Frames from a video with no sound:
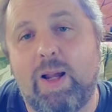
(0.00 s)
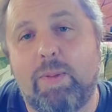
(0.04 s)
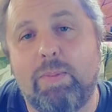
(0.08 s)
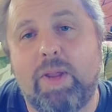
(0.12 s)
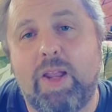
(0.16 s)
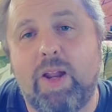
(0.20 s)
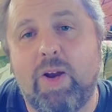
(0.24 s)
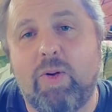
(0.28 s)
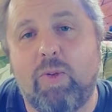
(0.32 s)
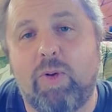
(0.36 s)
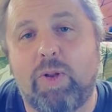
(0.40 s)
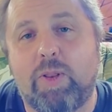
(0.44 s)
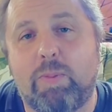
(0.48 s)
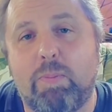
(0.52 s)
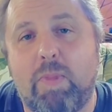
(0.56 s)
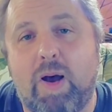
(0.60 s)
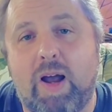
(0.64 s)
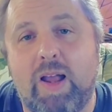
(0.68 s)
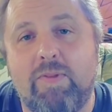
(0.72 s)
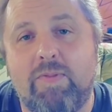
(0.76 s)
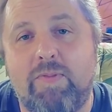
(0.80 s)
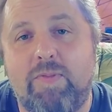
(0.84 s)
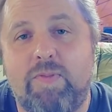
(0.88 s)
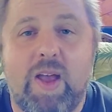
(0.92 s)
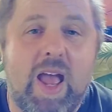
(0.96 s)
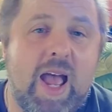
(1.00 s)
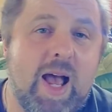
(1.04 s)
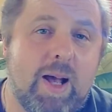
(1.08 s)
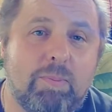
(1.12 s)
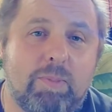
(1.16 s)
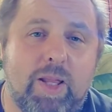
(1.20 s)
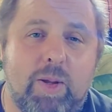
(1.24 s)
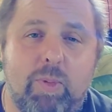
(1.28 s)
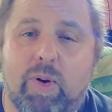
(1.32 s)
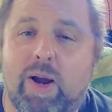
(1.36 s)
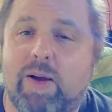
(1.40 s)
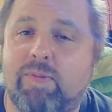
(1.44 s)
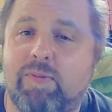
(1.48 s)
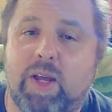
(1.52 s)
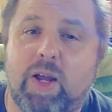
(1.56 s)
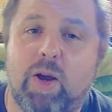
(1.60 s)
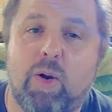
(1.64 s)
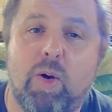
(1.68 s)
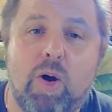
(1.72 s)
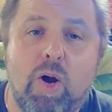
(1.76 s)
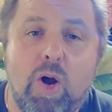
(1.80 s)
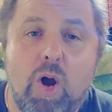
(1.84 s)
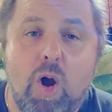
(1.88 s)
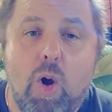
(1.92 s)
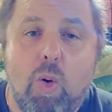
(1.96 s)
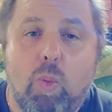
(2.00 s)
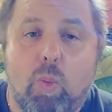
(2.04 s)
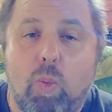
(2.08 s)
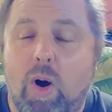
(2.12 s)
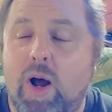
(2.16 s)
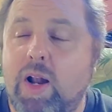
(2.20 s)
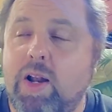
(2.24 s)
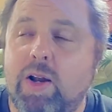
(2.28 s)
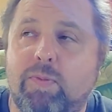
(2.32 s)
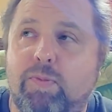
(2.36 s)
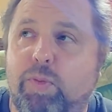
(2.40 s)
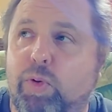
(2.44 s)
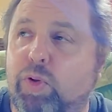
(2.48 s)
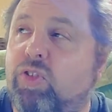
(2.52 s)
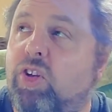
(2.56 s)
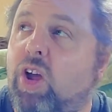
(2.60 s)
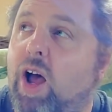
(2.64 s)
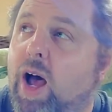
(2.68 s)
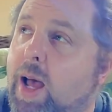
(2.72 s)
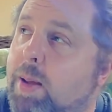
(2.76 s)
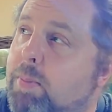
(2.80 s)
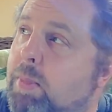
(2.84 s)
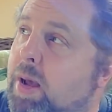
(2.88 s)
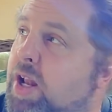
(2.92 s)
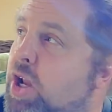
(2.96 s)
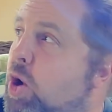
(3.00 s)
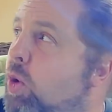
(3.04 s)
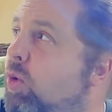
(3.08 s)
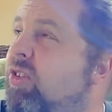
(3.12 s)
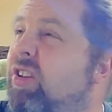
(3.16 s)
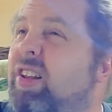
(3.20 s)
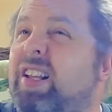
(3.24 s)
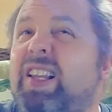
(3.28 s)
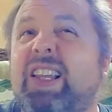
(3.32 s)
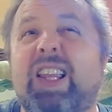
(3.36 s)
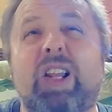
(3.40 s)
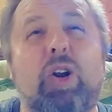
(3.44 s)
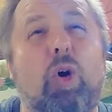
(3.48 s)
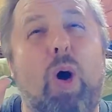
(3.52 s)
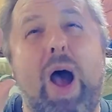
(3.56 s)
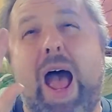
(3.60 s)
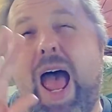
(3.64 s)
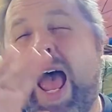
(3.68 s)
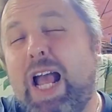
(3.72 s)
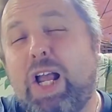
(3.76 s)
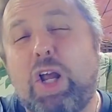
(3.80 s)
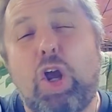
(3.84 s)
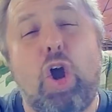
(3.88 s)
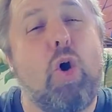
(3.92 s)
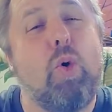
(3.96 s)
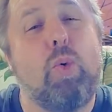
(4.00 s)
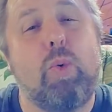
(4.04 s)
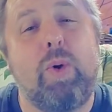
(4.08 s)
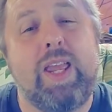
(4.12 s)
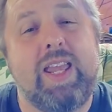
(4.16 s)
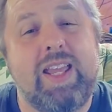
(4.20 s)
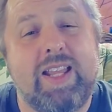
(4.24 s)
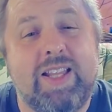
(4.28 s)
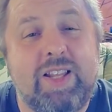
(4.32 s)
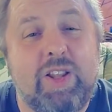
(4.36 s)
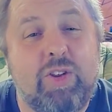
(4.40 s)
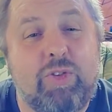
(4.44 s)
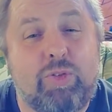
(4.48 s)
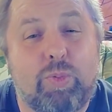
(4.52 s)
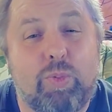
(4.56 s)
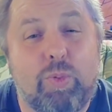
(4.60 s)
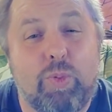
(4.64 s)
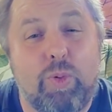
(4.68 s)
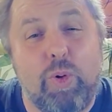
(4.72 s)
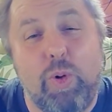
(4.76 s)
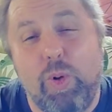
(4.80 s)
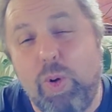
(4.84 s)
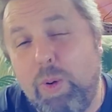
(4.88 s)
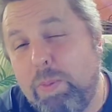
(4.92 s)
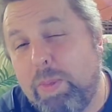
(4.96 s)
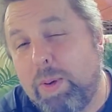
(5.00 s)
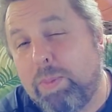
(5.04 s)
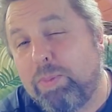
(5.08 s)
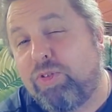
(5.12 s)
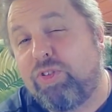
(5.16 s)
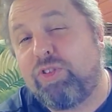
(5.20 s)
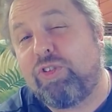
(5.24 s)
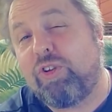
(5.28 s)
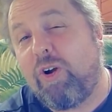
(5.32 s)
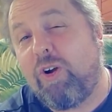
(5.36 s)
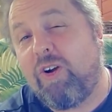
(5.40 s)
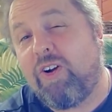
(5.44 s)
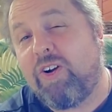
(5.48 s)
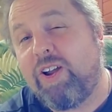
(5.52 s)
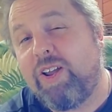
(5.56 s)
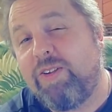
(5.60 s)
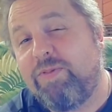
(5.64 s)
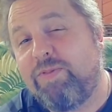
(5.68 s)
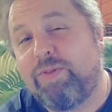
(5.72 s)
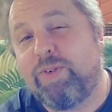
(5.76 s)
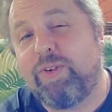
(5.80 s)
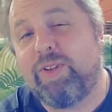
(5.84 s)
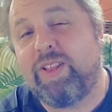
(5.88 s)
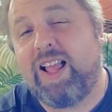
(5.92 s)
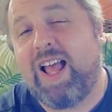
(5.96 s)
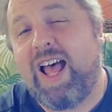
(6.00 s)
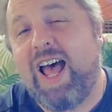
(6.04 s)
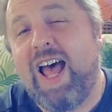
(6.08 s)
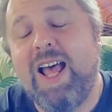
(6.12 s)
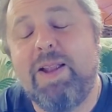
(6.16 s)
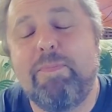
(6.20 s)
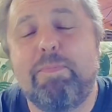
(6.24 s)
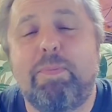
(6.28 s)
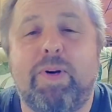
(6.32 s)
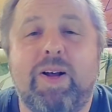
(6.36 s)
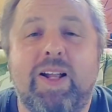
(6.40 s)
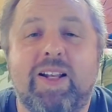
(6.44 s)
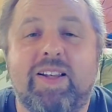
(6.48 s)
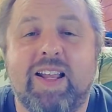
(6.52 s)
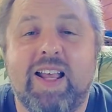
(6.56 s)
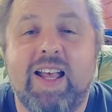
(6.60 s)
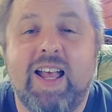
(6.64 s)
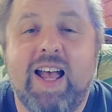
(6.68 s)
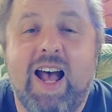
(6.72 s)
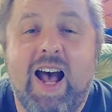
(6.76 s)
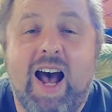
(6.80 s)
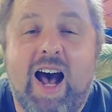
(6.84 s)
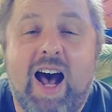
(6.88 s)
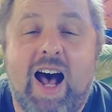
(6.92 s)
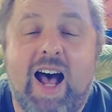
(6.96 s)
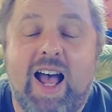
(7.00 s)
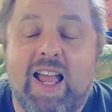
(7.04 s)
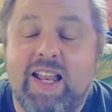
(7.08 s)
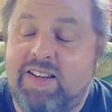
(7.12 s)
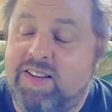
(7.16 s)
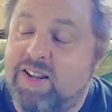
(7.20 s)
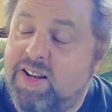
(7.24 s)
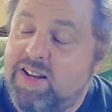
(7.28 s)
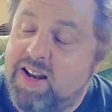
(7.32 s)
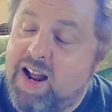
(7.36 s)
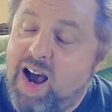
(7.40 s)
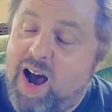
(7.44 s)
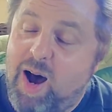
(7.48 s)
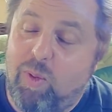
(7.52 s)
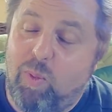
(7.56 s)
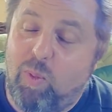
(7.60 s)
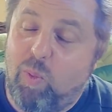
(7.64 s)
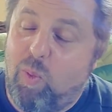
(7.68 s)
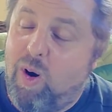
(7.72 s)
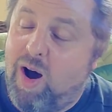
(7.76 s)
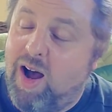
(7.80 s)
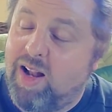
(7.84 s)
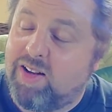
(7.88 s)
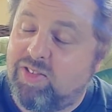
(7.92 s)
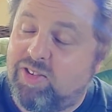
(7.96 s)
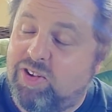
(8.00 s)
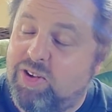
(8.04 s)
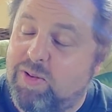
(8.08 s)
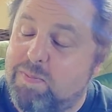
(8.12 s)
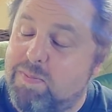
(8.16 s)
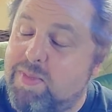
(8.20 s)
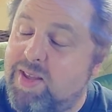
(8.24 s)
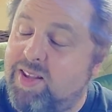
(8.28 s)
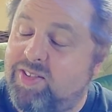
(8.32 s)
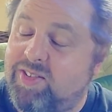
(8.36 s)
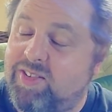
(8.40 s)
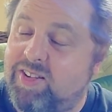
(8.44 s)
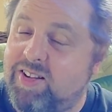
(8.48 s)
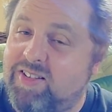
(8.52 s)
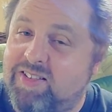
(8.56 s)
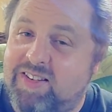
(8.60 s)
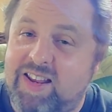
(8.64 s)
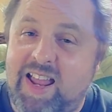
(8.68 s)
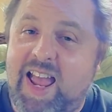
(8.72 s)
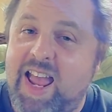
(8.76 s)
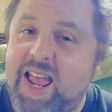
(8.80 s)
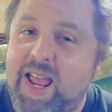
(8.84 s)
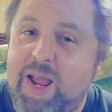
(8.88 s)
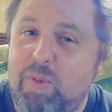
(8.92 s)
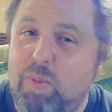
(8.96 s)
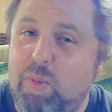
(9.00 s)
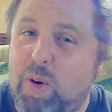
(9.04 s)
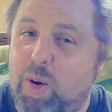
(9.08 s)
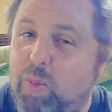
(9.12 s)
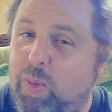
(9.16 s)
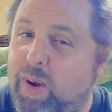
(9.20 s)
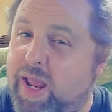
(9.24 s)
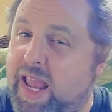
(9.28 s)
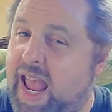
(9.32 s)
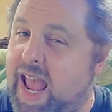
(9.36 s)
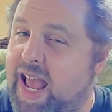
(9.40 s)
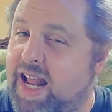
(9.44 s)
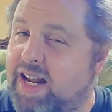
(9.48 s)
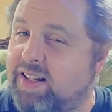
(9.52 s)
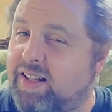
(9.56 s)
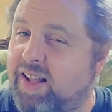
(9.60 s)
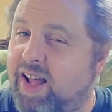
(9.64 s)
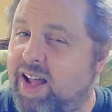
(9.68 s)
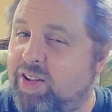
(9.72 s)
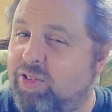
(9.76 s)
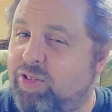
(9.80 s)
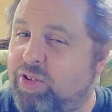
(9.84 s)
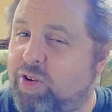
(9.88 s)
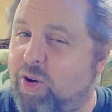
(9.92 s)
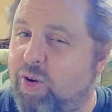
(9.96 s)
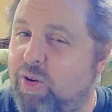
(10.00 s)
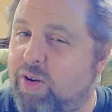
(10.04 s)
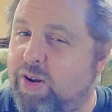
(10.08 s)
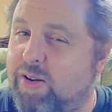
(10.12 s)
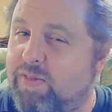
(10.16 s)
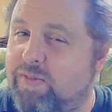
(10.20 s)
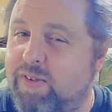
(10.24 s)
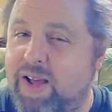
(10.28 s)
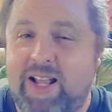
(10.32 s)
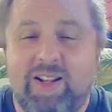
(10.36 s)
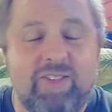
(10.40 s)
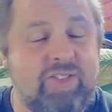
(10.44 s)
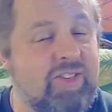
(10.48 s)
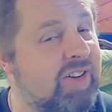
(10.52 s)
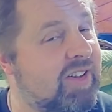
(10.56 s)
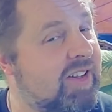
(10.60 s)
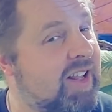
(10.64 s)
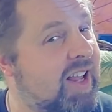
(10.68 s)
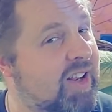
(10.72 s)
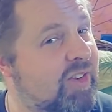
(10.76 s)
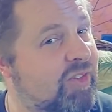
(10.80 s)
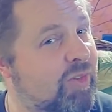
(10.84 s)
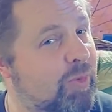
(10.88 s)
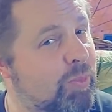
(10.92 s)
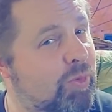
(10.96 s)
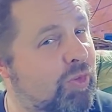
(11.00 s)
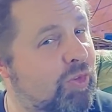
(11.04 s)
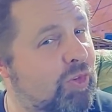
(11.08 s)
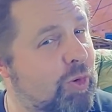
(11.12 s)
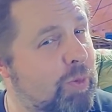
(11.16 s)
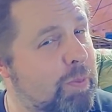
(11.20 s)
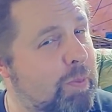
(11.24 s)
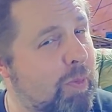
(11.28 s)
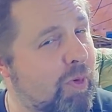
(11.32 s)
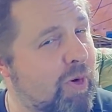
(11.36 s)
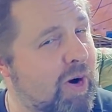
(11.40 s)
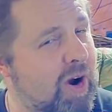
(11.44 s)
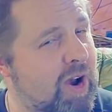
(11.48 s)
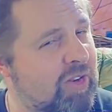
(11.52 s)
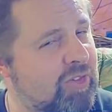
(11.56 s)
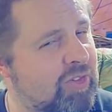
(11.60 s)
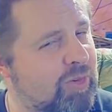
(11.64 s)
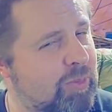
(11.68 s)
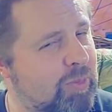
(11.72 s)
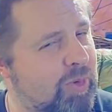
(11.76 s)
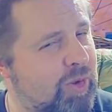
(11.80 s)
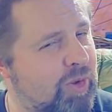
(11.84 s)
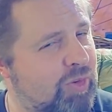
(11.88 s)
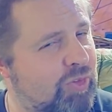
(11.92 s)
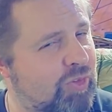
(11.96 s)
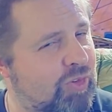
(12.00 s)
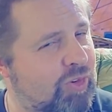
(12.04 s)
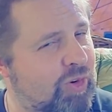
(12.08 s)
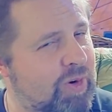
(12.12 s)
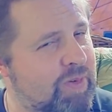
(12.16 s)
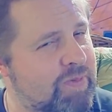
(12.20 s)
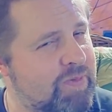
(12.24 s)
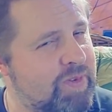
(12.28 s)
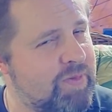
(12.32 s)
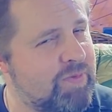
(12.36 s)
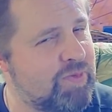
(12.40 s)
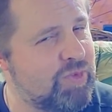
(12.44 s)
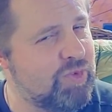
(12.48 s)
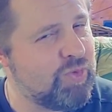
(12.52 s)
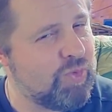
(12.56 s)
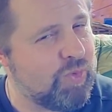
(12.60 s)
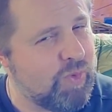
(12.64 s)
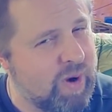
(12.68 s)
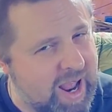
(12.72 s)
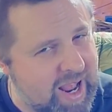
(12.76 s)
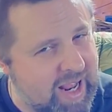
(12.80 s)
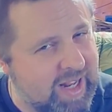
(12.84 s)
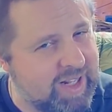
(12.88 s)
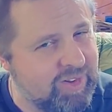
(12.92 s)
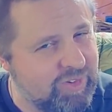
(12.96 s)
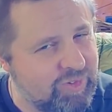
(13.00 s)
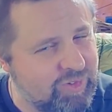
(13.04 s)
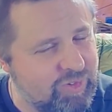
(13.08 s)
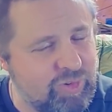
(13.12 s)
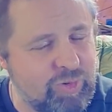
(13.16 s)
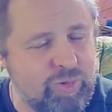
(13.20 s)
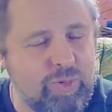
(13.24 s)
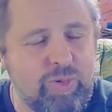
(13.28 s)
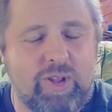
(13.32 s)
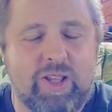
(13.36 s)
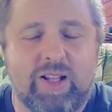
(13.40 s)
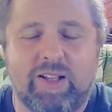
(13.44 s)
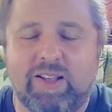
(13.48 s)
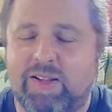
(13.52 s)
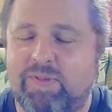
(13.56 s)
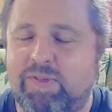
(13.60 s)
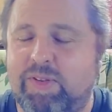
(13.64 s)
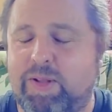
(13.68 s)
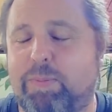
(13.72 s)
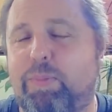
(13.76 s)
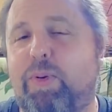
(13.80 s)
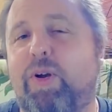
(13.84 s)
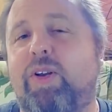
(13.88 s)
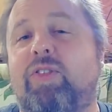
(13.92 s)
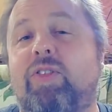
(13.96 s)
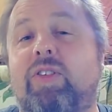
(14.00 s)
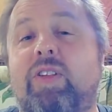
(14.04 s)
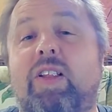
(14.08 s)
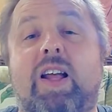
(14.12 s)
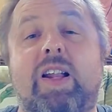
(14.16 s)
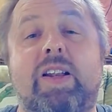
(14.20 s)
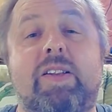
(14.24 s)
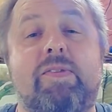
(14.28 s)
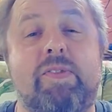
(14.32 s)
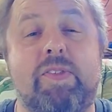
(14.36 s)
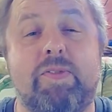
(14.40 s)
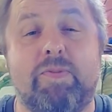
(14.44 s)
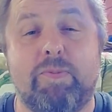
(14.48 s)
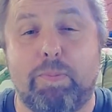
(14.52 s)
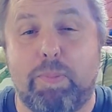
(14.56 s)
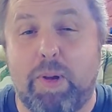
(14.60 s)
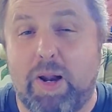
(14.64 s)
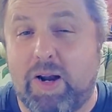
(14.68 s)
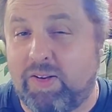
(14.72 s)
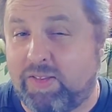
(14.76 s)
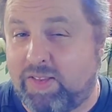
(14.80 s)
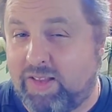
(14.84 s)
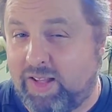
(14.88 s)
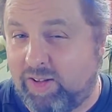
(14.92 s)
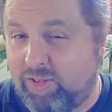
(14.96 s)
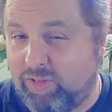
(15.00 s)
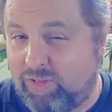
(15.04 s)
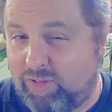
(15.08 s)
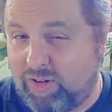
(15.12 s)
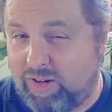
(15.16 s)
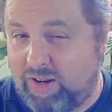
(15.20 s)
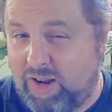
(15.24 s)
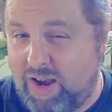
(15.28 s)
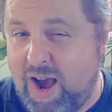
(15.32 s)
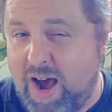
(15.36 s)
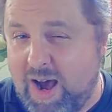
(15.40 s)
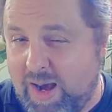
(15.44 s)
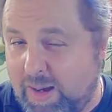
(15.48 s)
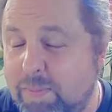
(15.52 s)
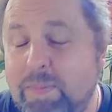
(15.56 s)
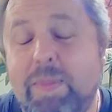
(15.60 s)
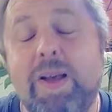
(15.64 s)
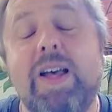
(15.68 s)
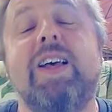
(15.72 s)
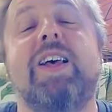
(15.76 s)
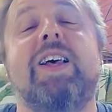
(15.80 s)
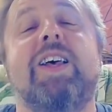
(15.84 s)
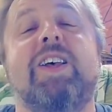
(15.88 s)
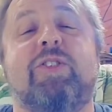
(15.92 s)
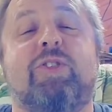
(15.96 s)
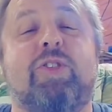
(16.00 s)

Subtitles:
I'm here with my family. We're having a wonderful time. I know it's a little echoey in this room. I'm sorry for that, but I did not want to miss a day where we analyze current events and analyze some super awesome conservative trends so you can live in the present line of even better things to come.